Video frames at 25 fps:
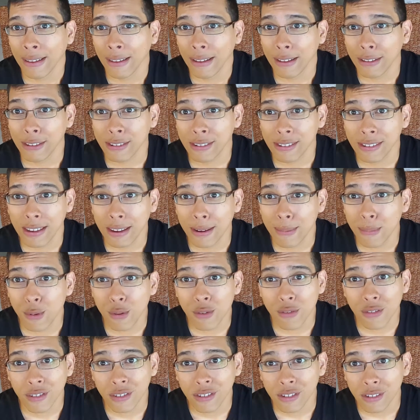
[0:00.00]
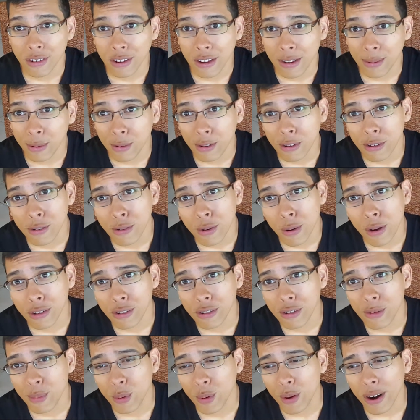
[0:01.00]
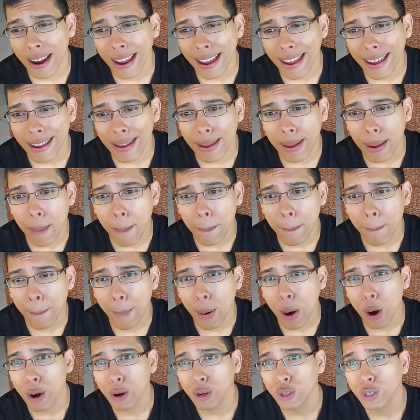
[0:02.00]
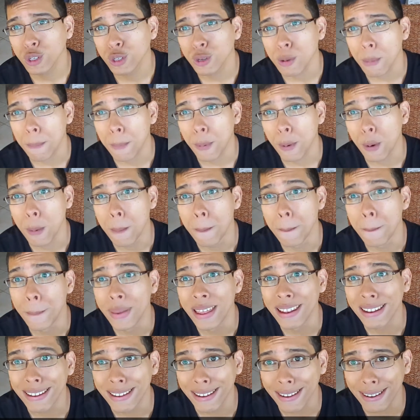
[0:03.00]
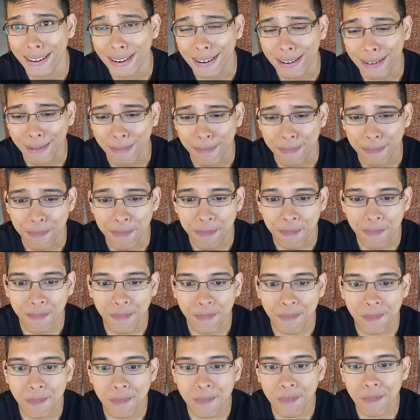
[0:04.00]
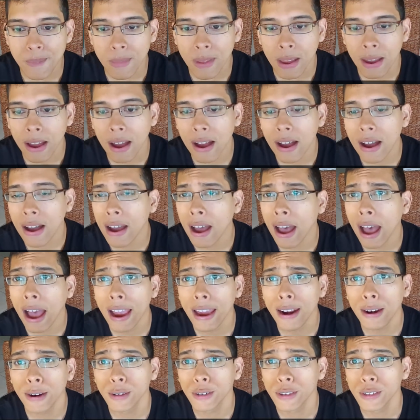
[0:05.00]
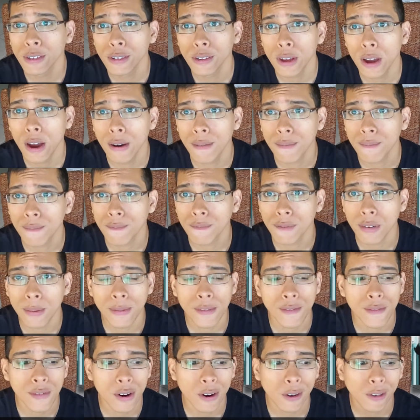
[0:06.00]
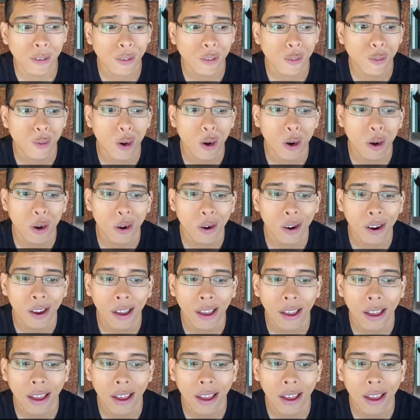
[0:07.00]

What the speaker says: It's like more of the same. So let's go on to number eight, Parts Per Million. High energy song from the very start.